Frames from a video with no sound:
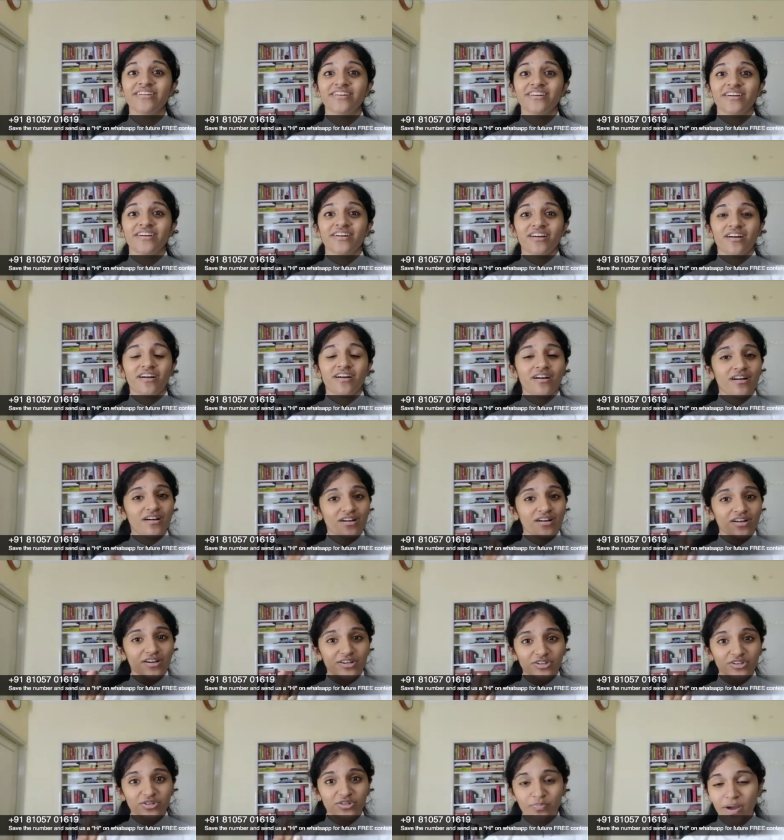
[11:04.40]

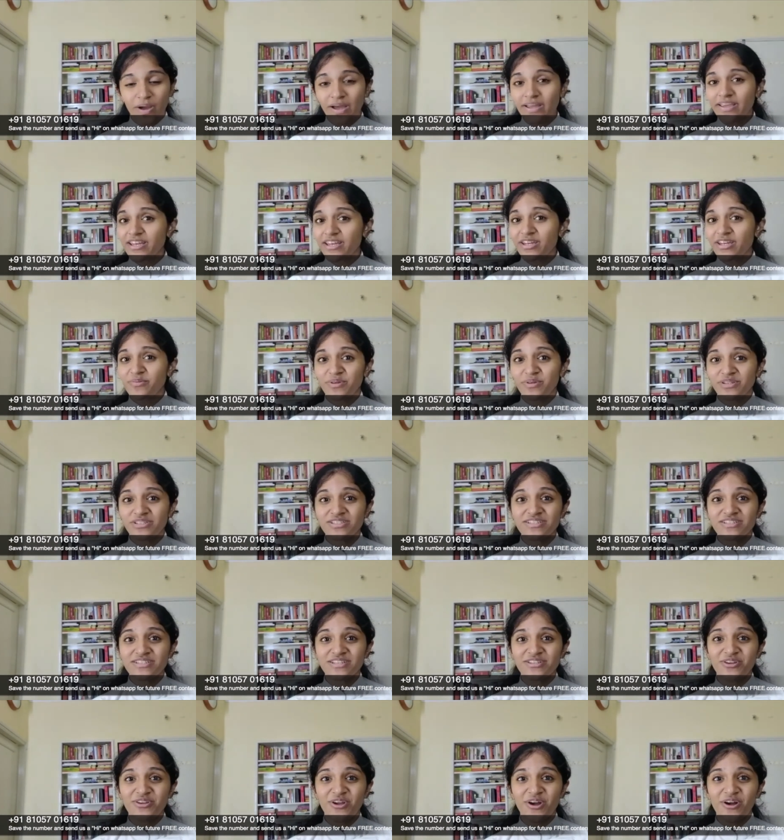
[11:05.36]
bargaining patients
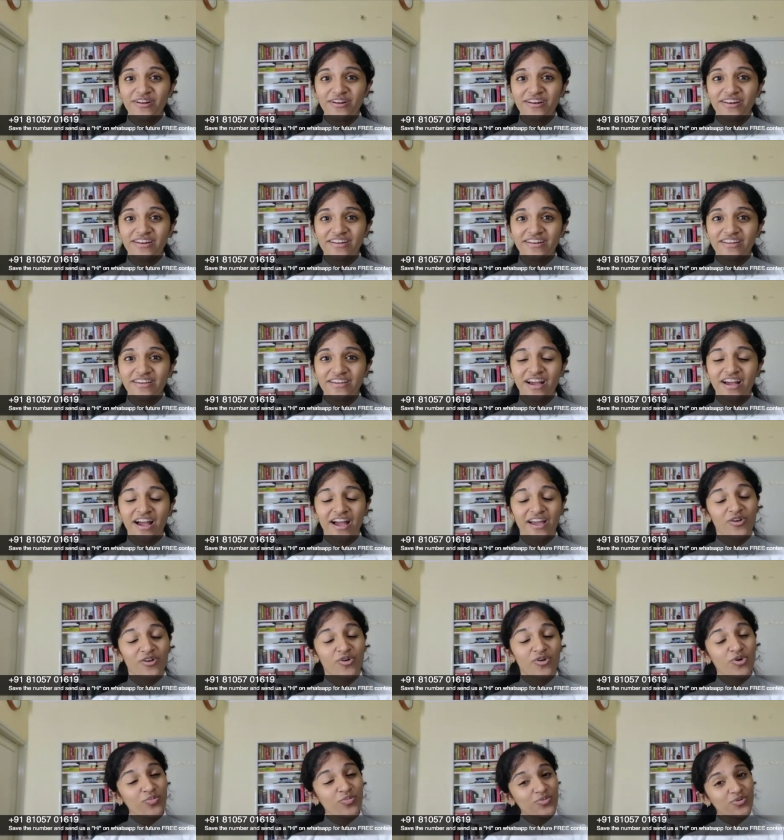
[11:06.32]
in your clinic. I
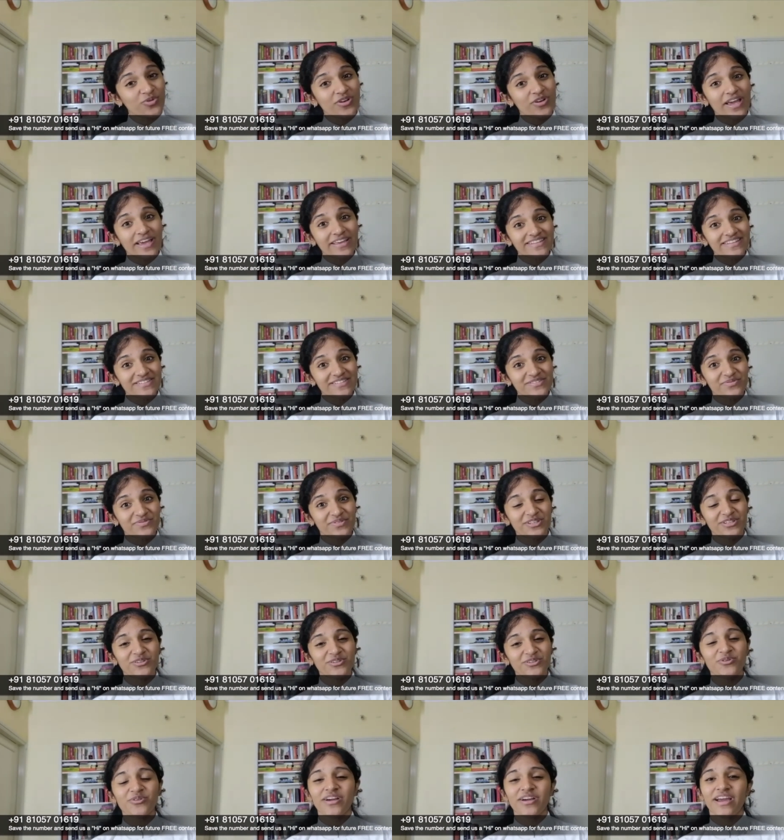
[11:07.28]
hope you like this
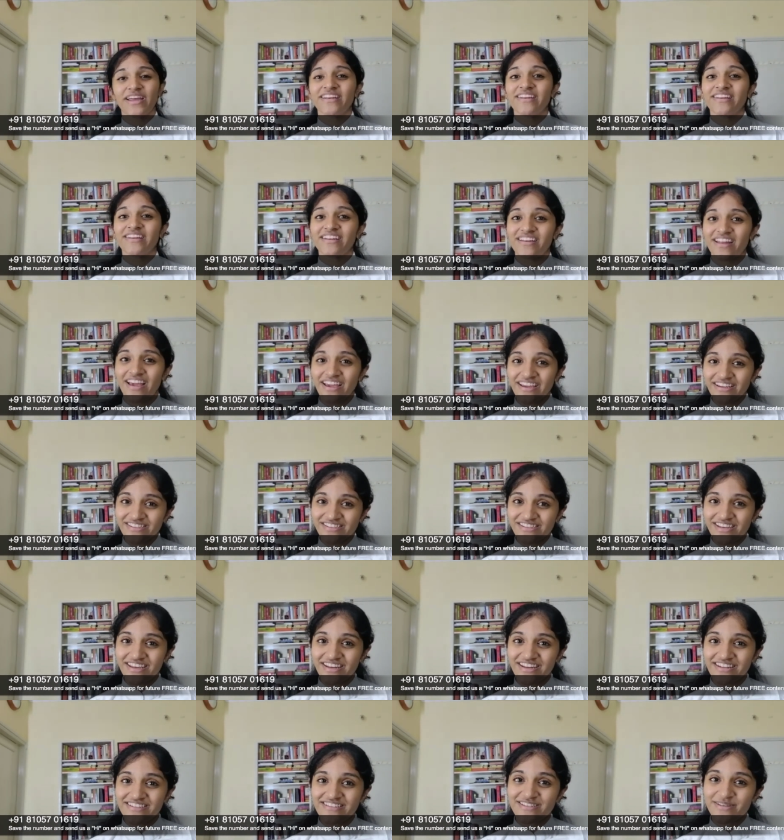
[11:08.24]
video. Kindly like,
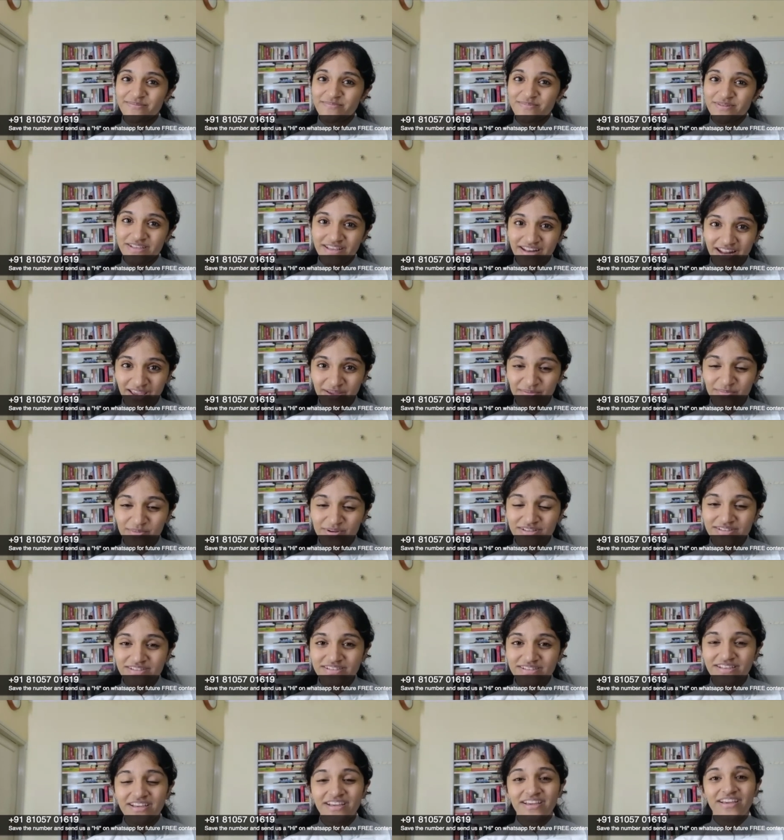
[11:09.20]
share, and subscribe us.
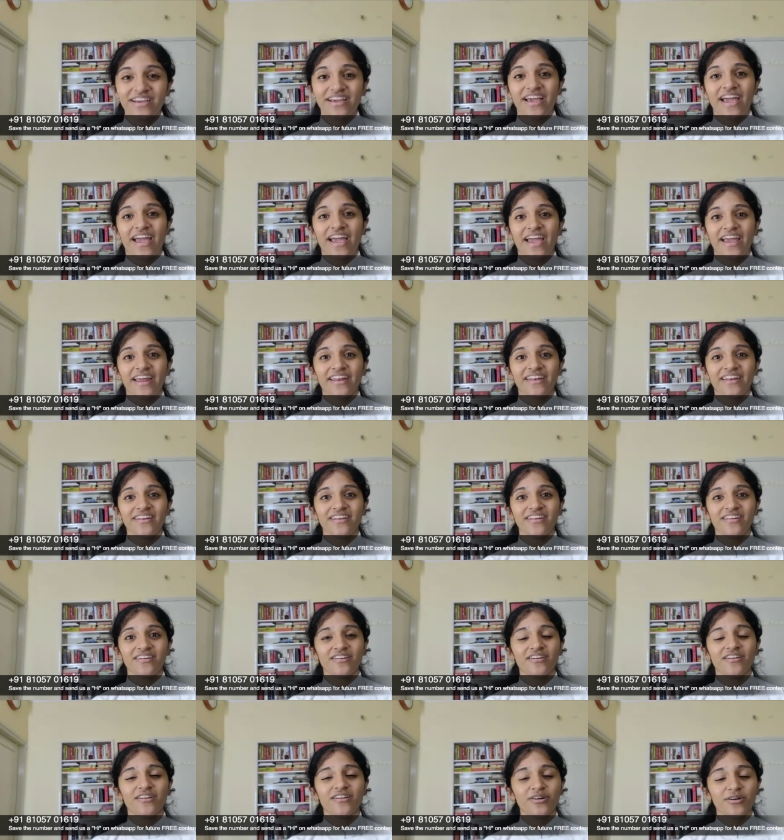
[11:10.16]

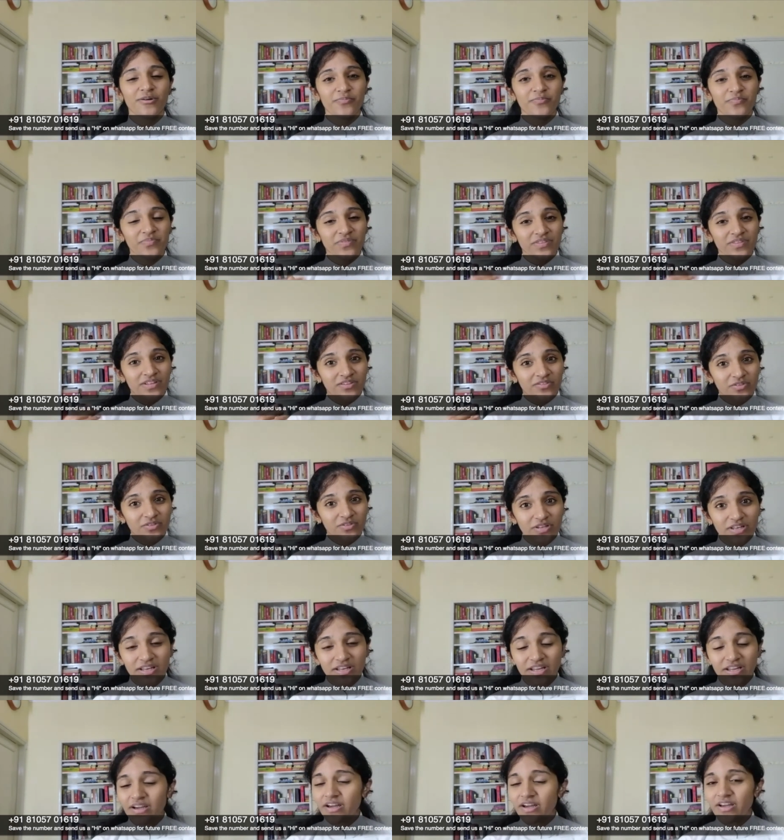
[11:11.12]
And
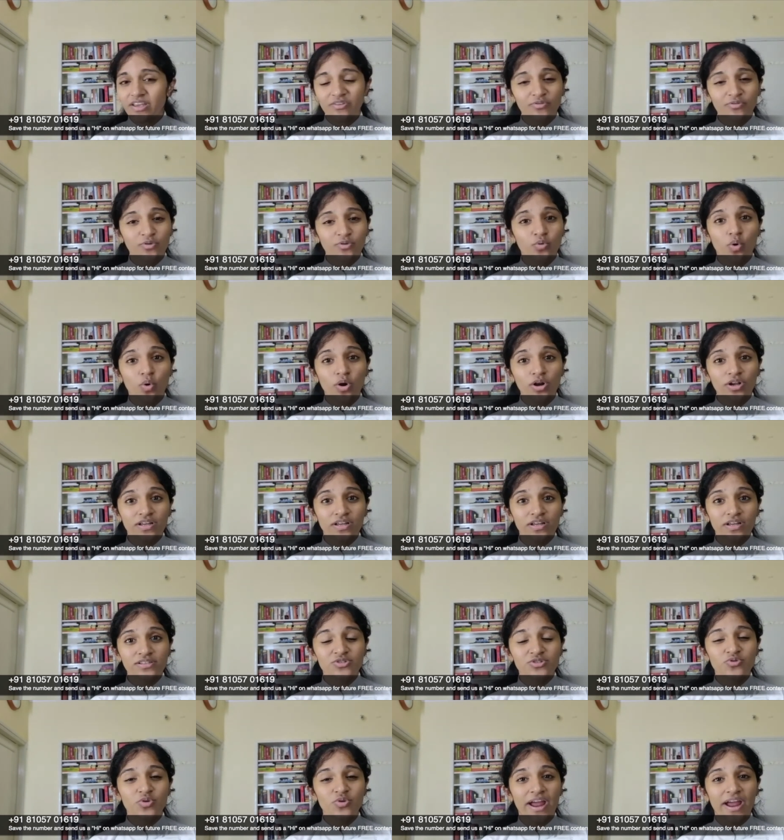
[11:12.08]
if you want
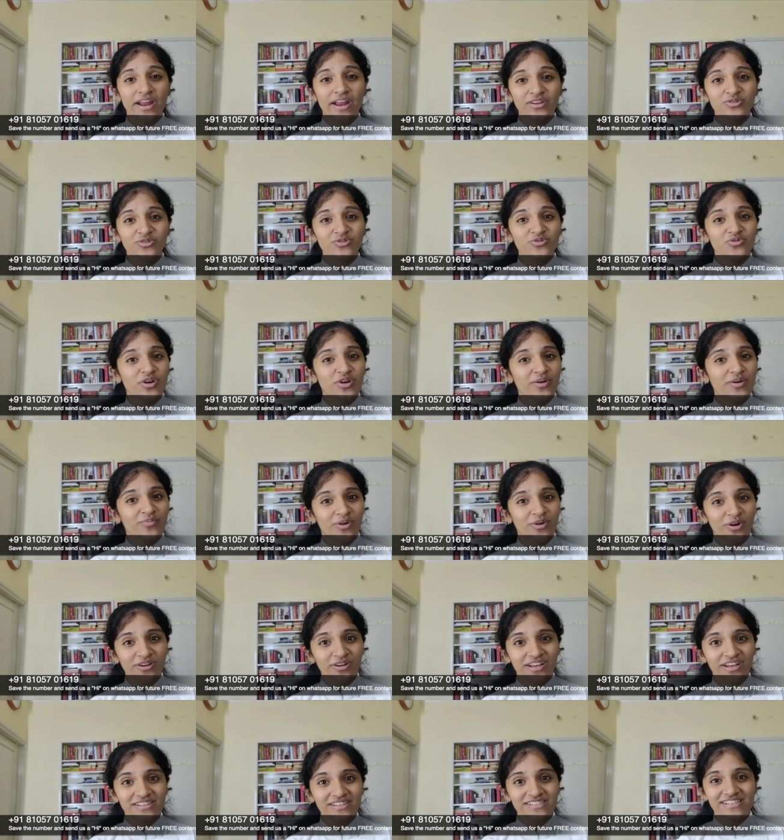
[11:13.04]
us to add you to our
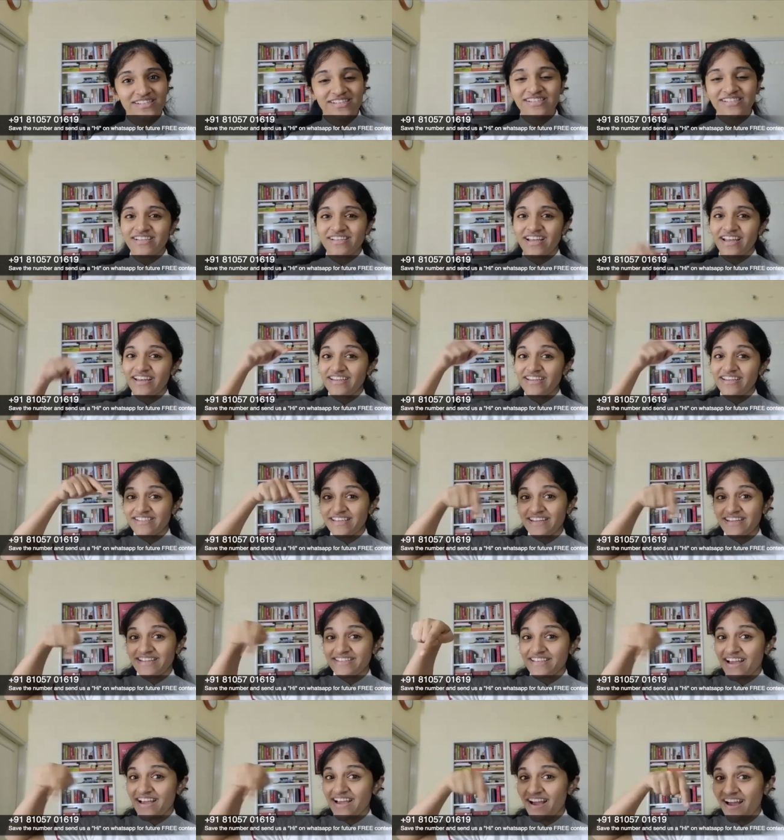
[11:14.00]
broadcast list, kindly send
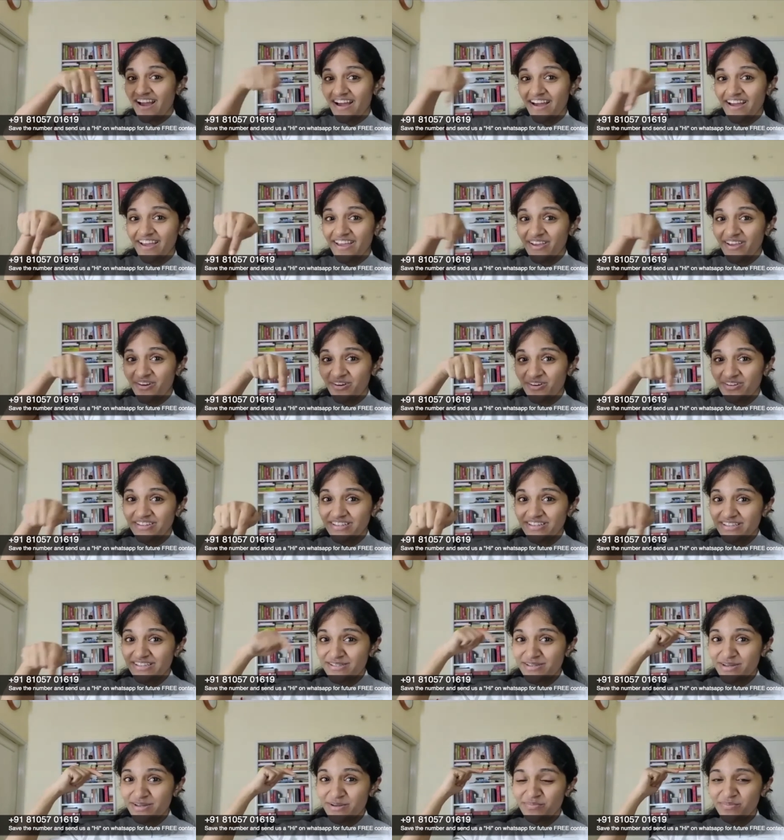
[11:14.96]
us a hi on
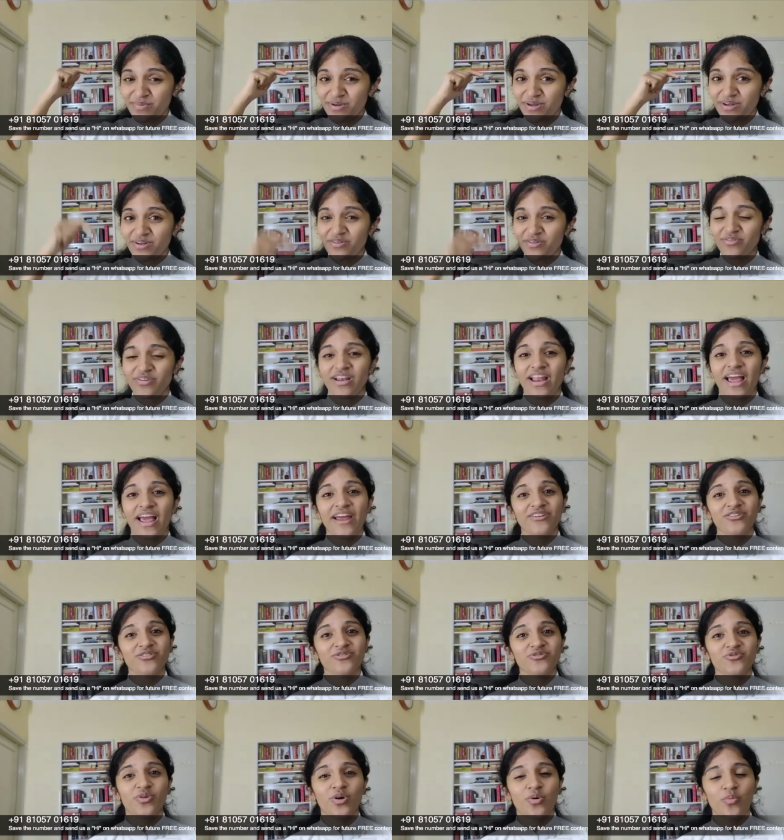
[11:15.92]
this number. We'll add you
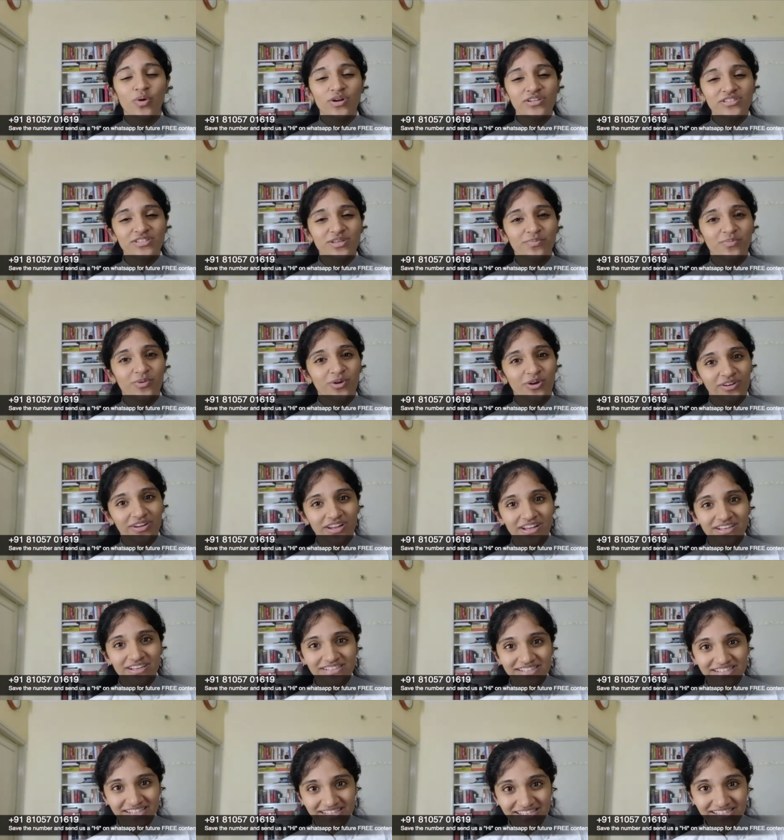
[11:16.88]
to our WhatsApp
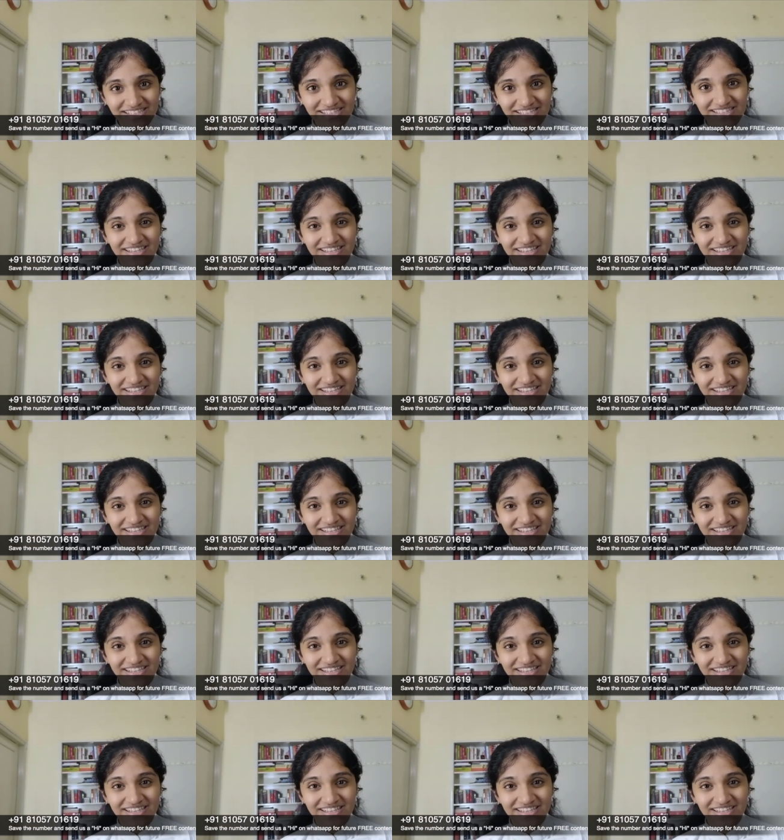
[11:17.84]
broadcast list,